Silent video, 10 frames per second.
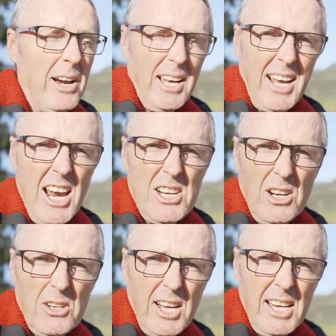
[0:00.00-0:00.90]
And occasionally
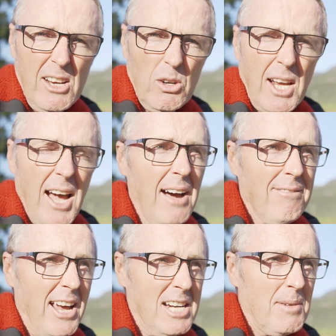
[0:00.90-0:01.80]
I do get the odd car
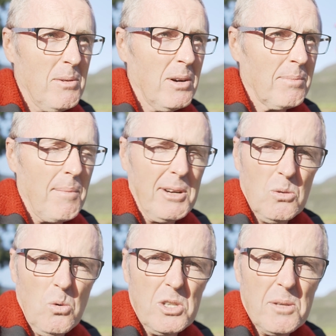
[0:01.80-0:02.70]
flash me when I'm coming
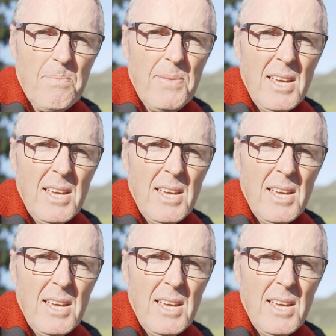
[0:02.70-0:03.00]
towards them.